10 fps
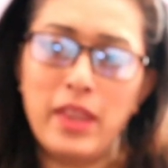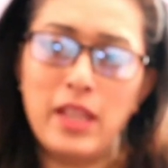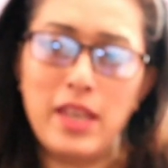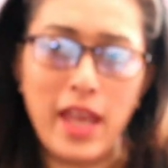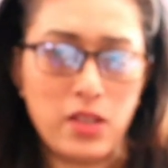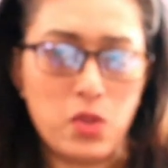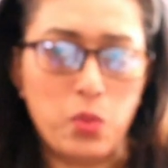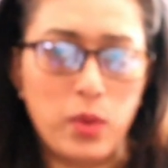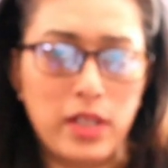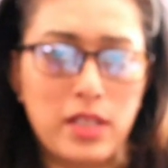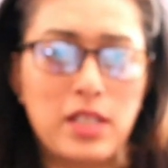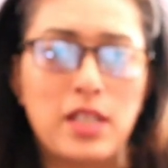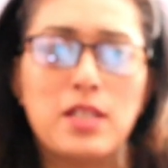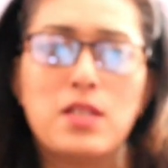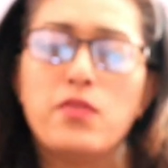The next word
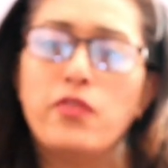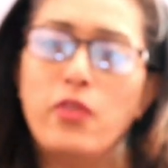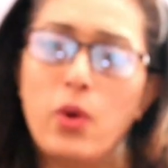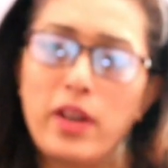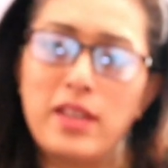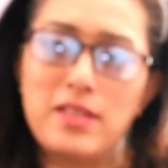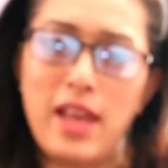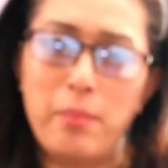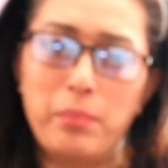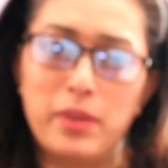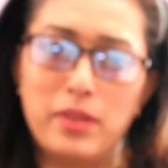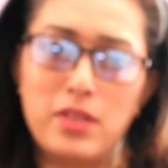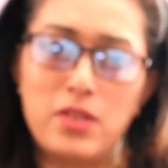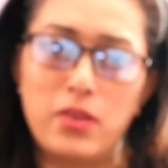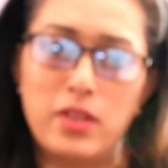is for
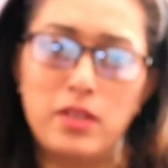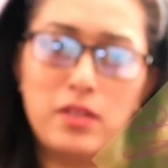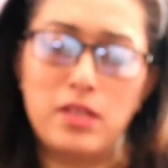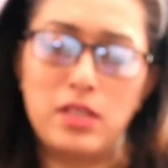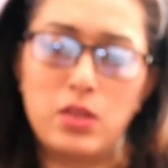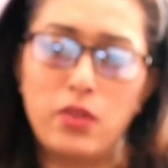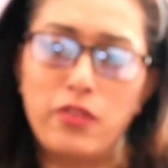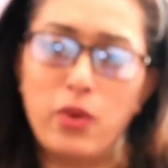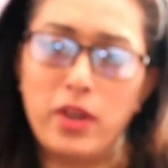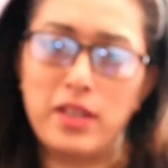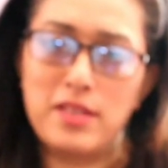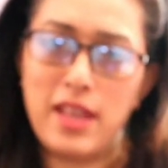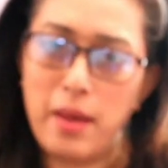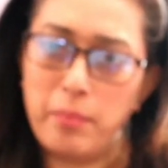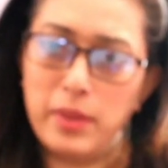example. So instead of for
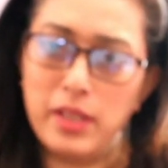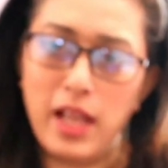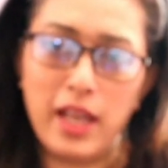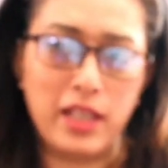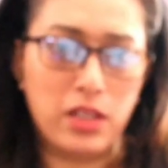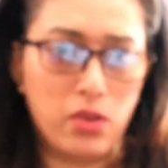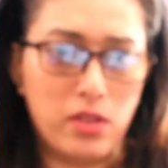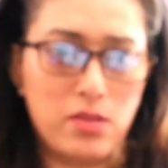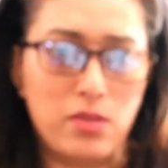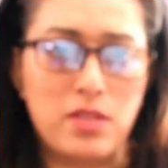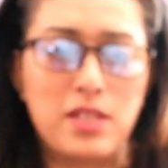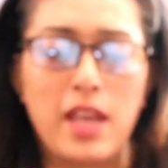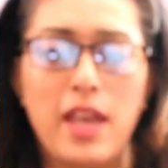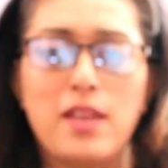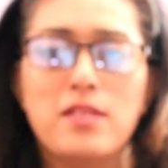example, I can also
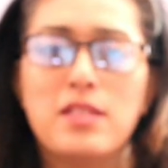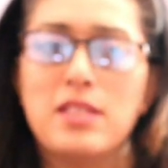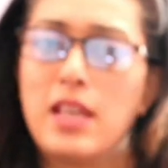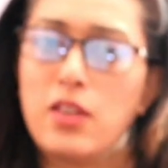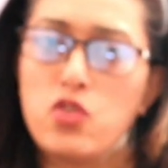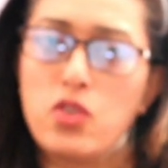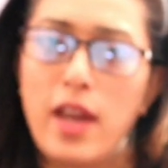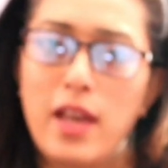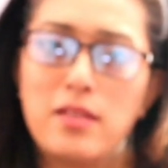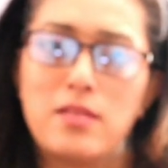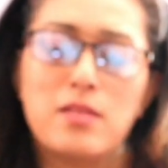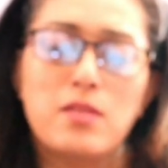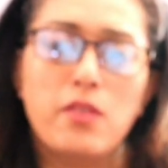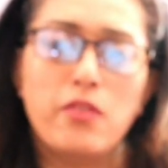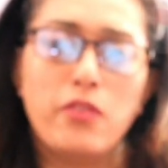say such as,